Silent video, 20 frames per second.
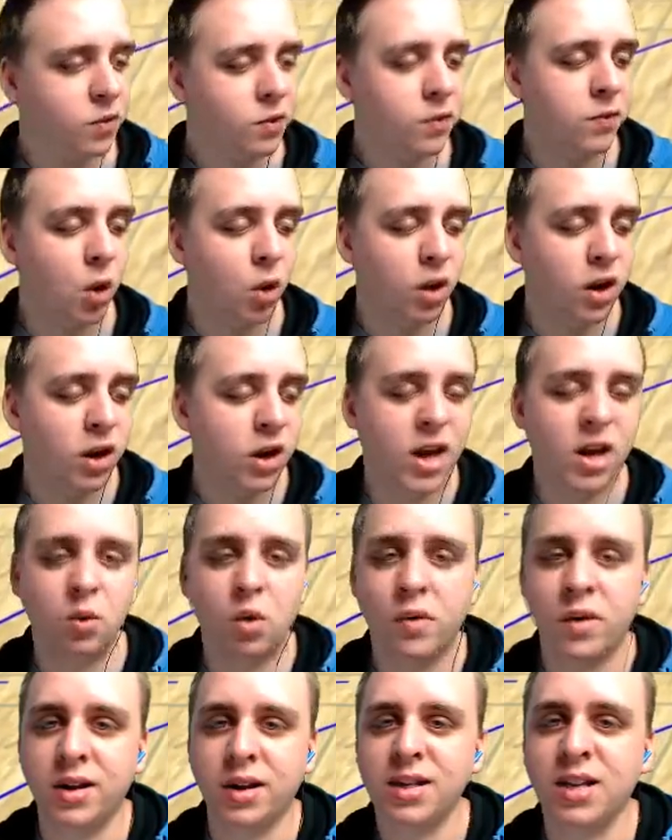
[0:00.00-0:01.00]
phone it in
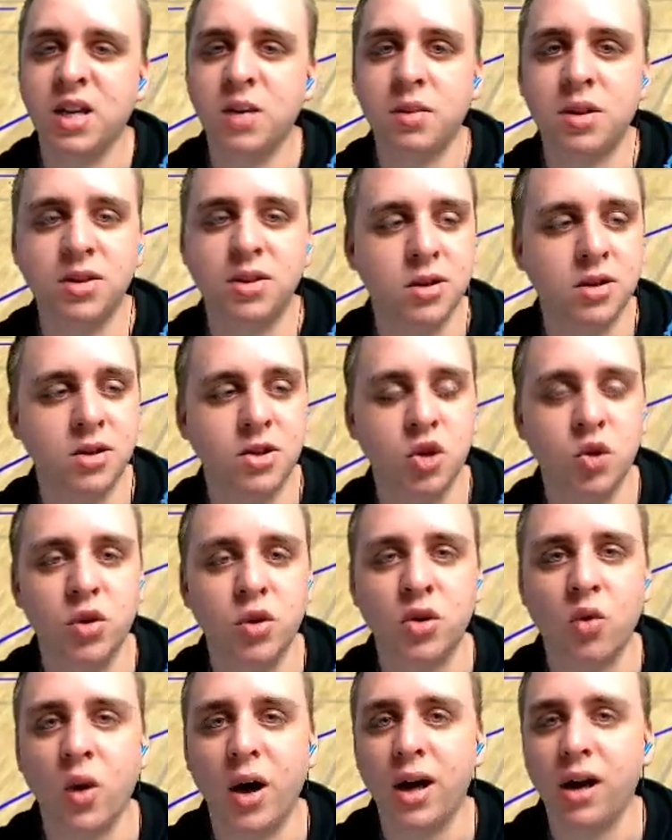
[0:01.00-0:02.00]
when the team isn't
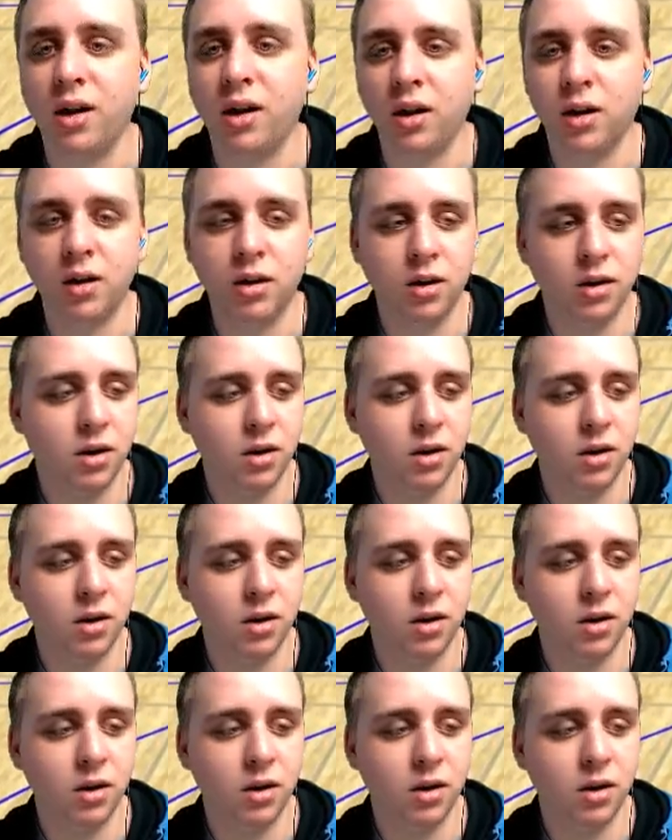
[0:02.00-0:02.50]
doing well.